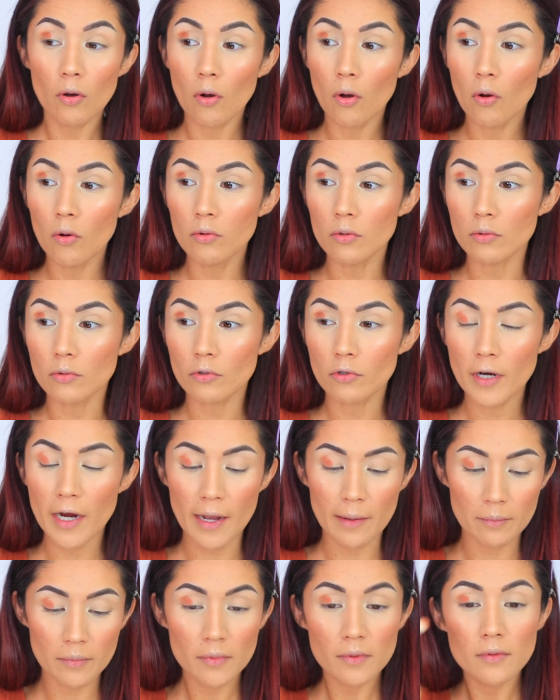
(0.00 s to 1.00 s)
Oh
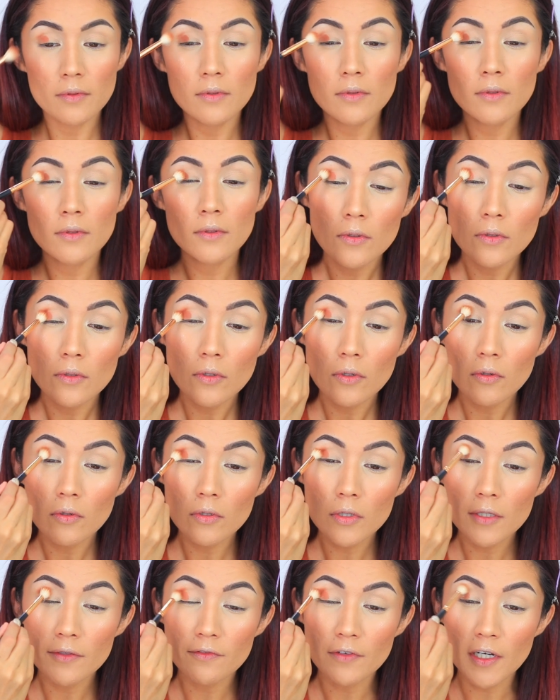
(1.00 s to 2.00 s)
crap,
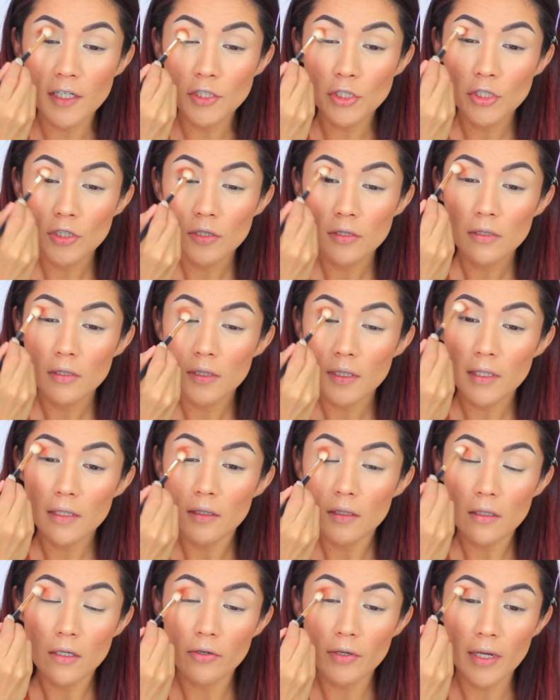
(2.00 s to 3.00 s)
holy fudge.
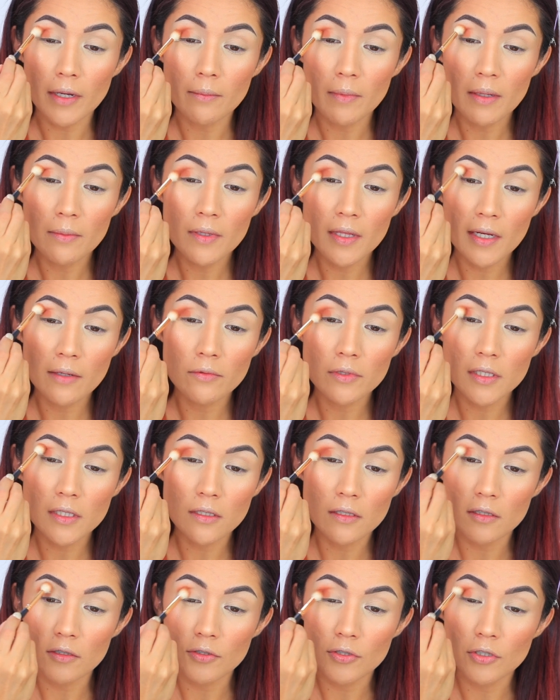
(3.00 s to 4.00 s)
Okay, maybe that was a
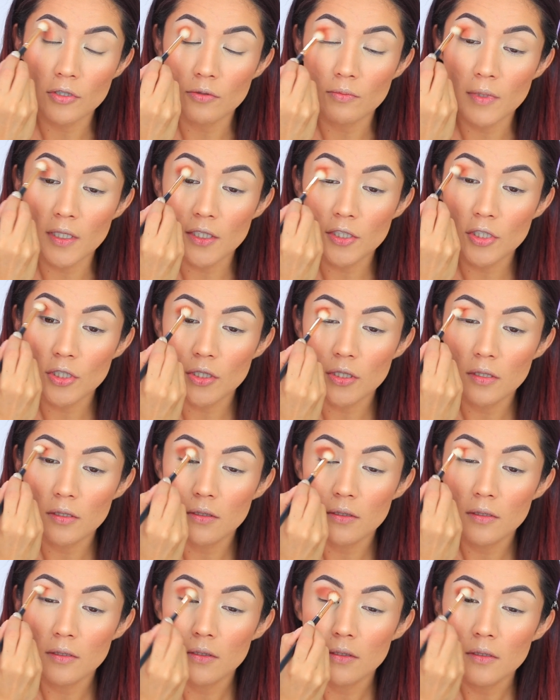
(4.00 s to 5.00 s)
little too much.
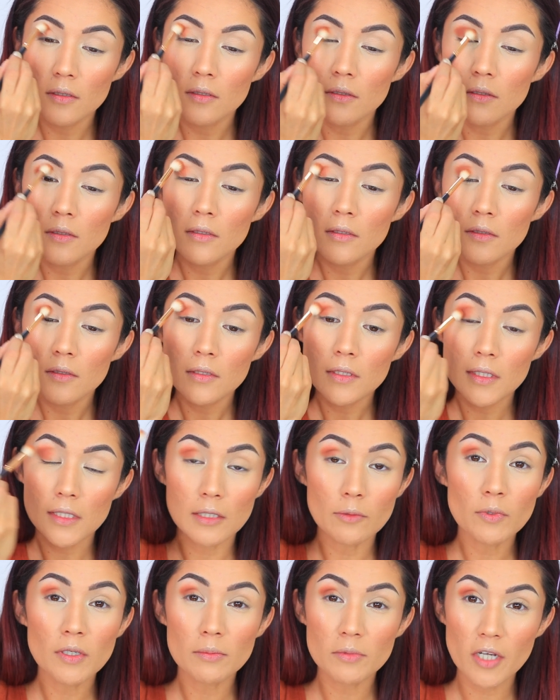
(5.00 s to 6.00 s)

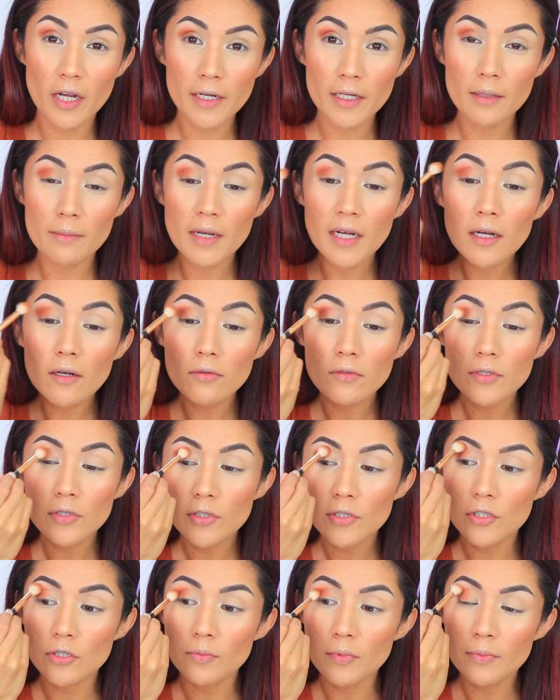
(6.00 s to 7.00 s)
See what I'm talking about?
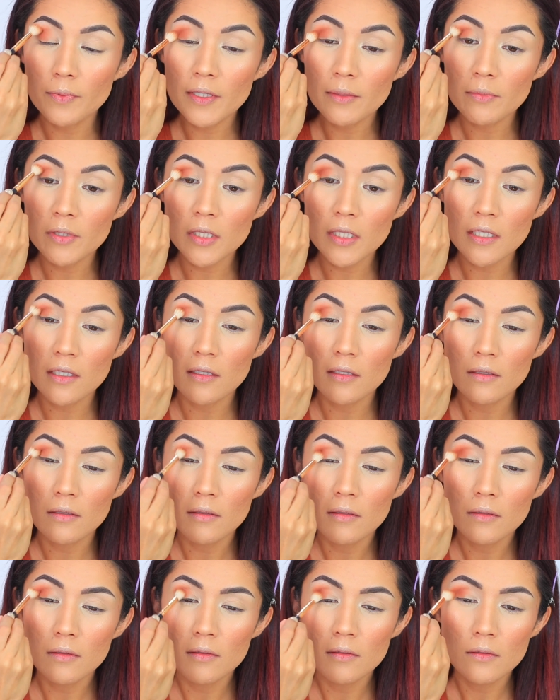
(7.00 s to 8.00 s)
Super pigmented.
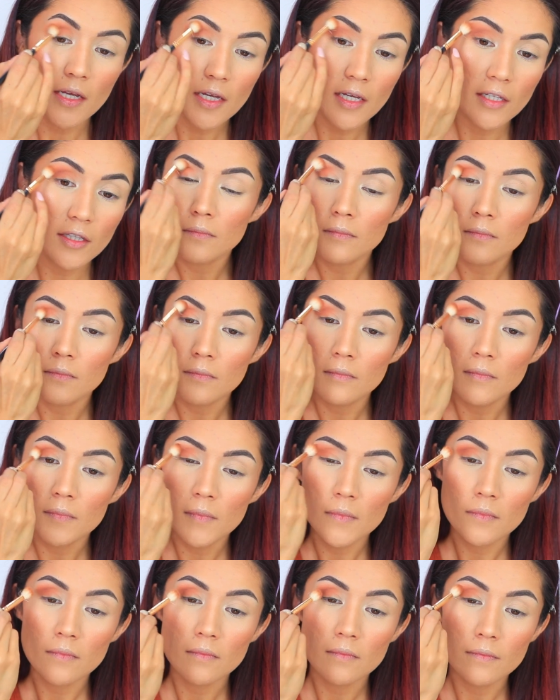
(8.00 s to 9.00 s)
And then you guys
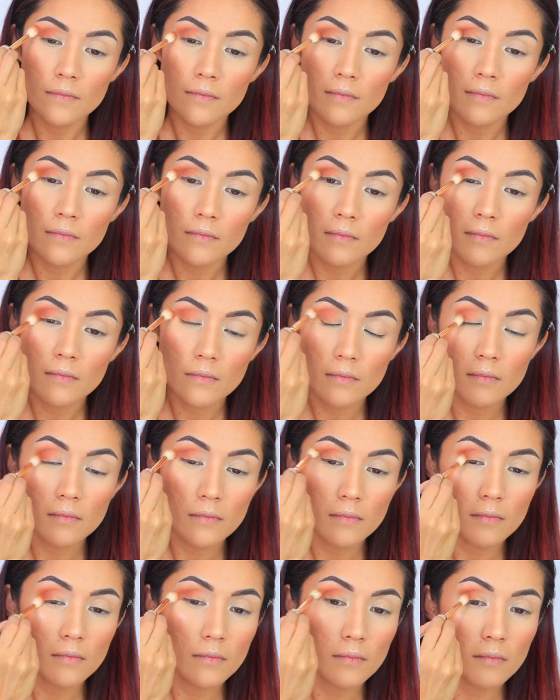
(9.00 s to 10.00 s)
can see just how nicely
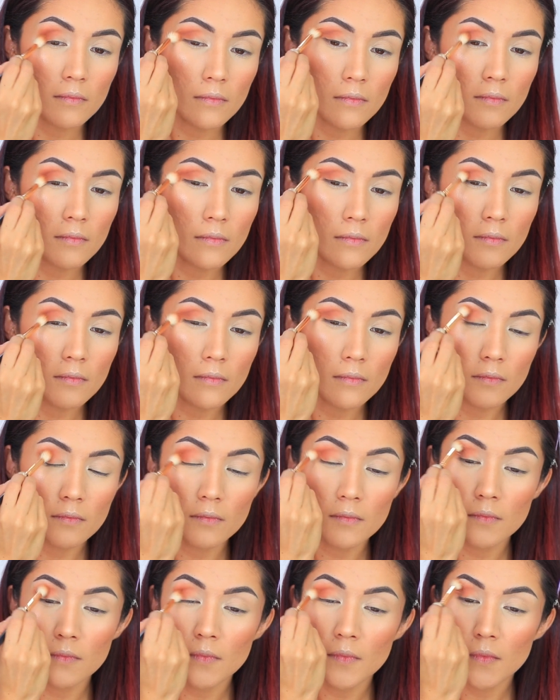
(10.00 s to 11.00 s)
it blends out also,
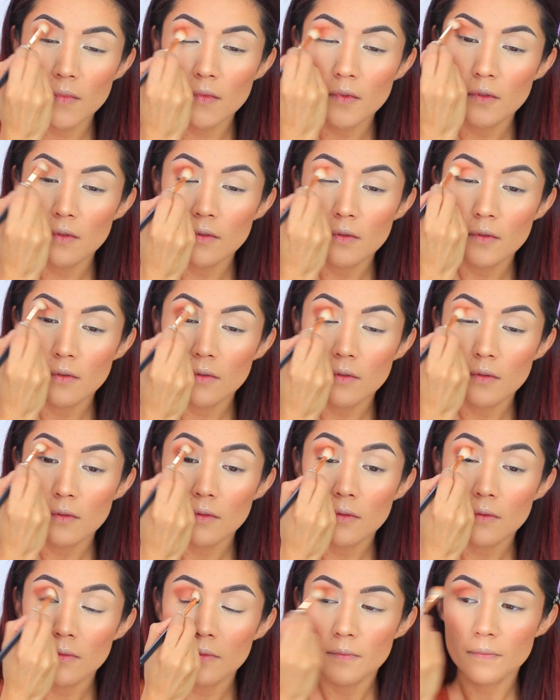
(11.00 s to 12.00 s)
which is another great
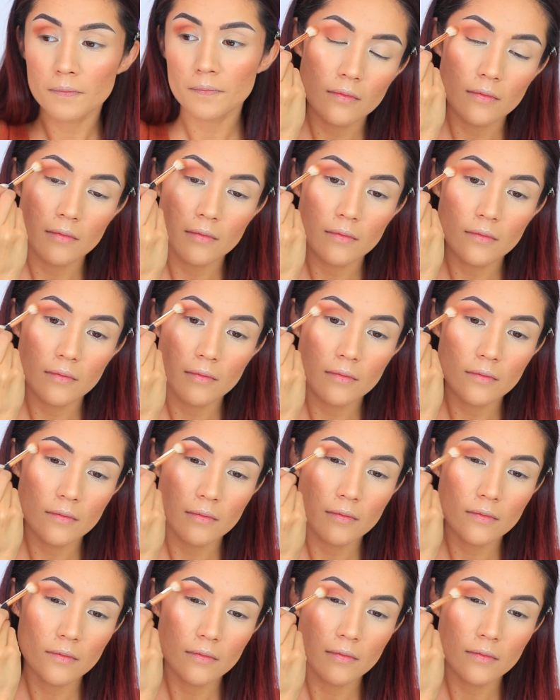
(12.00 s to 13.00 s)
reason why I
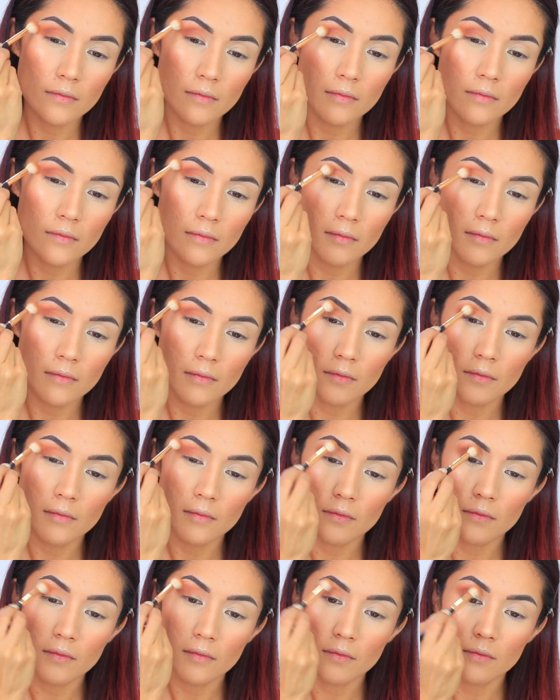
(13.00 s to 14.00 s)
enjoy this palette,
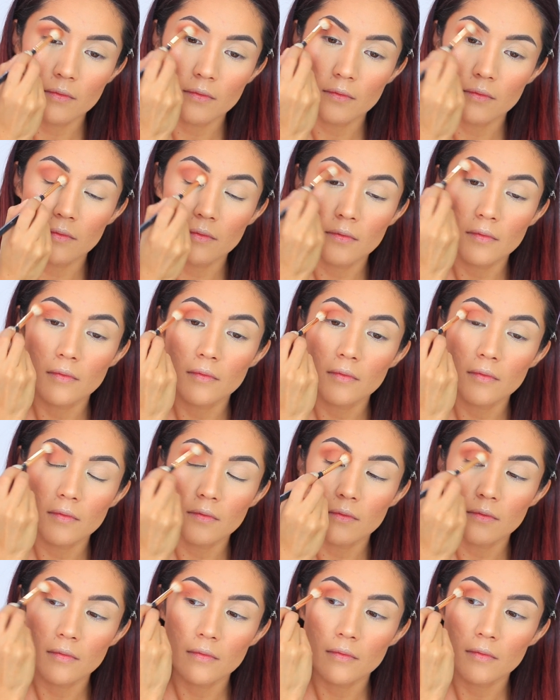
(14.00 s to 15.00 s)
because it came off
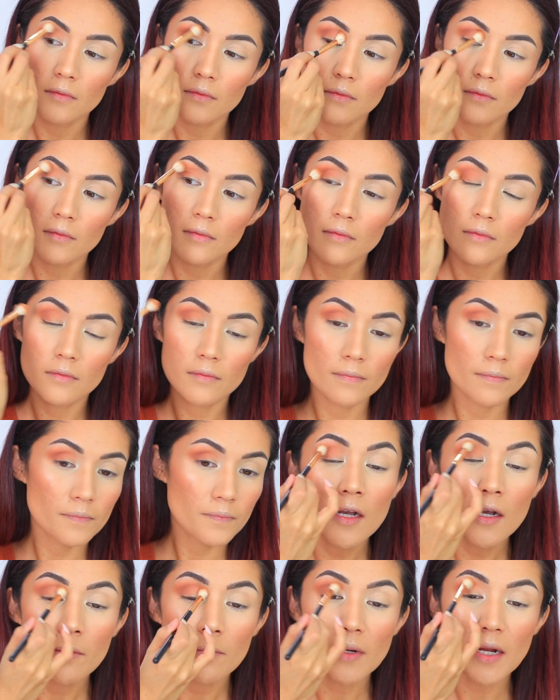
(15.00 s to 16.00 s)
really strong and heavy,
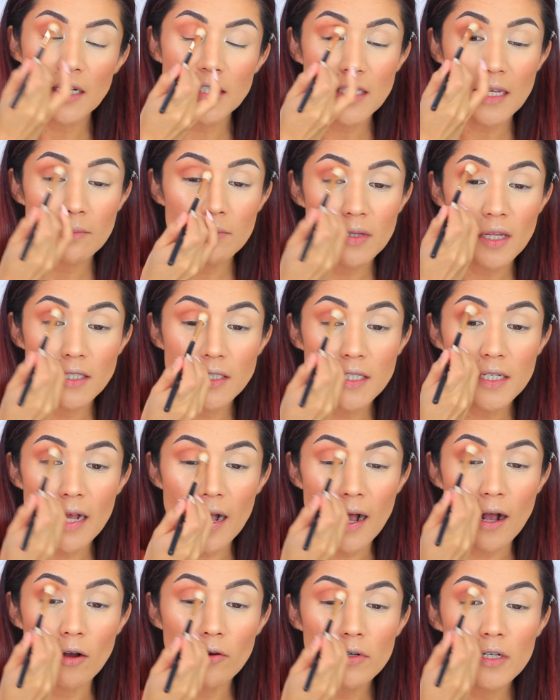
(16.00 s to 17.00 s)
but as I blend it
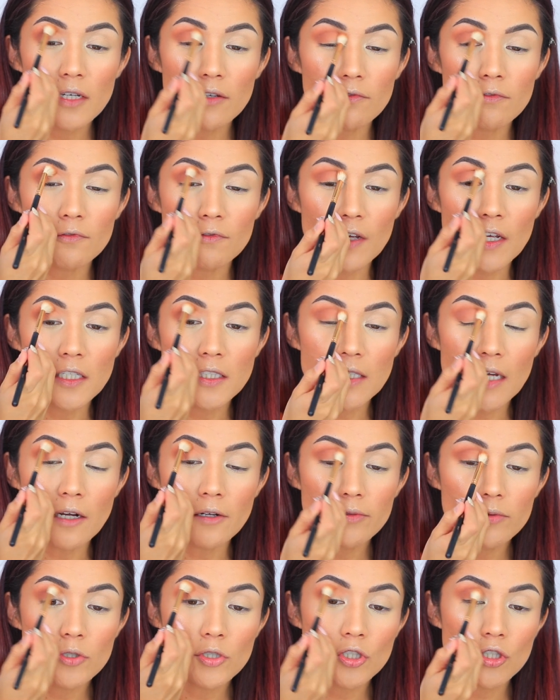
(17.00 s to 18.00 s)
out, it fades
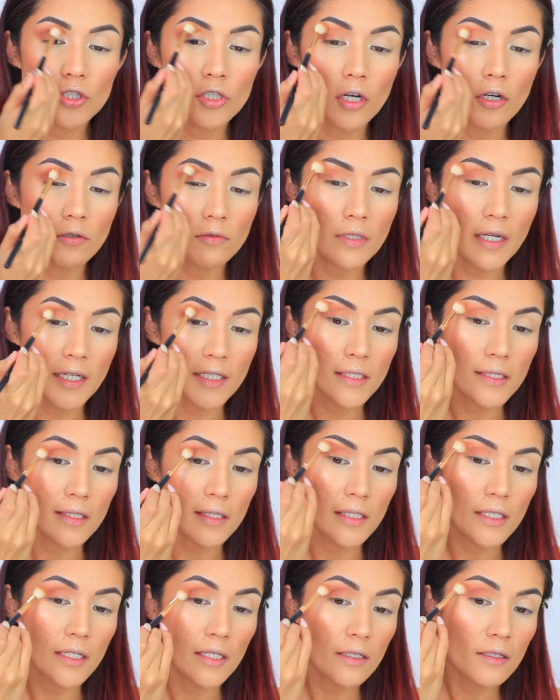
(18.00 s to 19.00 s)
out so
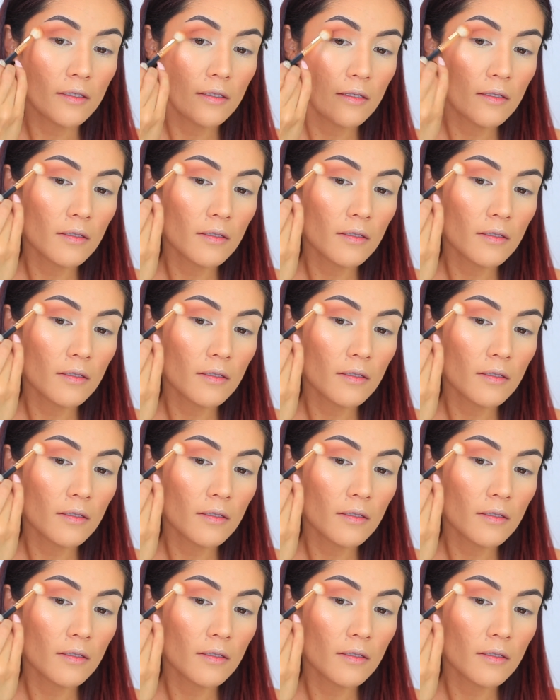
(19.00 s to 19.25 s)
nicely.